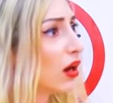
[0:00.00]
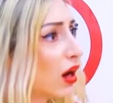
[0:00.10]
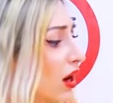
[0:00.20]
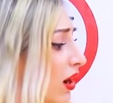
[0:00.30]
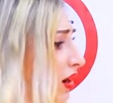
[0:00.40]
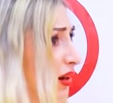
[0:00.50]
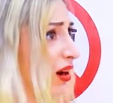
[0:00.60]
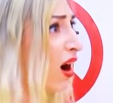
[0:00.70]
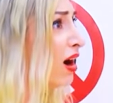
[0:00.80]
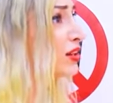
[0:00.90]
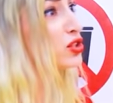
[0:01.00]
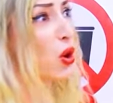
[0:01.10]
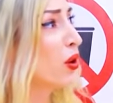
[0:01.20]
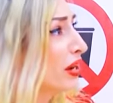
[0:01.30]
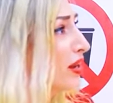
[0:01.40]
Anna! Oh,
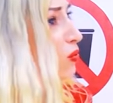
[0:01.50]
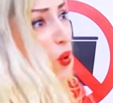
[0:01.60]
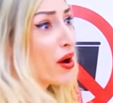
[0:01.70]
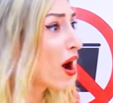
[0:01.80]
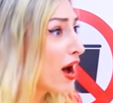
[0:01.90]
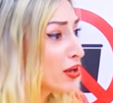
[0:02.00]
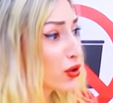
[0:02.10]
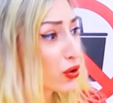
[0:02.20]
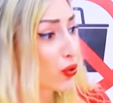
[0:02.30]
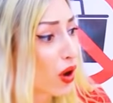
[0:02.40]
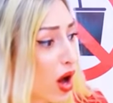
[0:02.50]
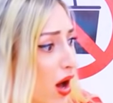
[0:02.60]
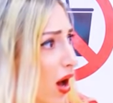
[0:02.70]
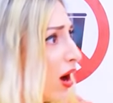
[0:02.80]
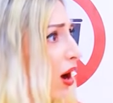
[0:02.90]
Tony, where are you? I'm a
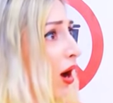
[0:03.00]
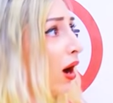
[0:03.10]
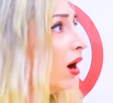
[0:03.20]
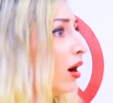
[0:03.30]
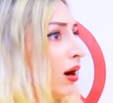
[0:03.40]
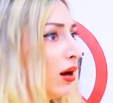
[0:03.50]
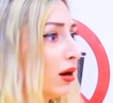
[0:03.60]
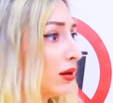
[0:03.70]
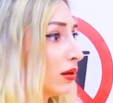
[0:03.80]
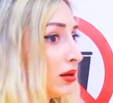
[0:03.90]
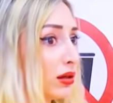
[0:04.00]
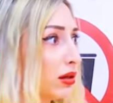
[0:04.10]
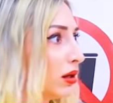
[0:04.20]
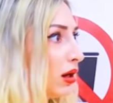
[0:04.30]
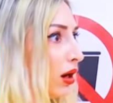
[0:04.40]
spirit now. Give me the candy. I'll
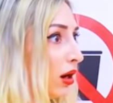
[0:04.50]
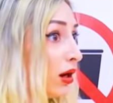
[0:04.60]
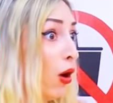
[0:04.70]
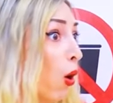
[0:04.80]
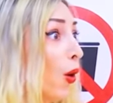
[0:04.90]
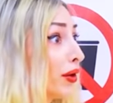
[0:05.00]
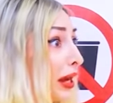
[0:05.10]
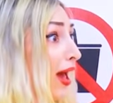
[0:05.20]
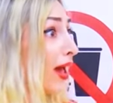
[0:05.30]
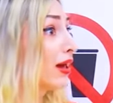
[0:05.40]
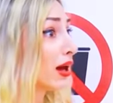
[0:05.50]
sneak it in. Okay.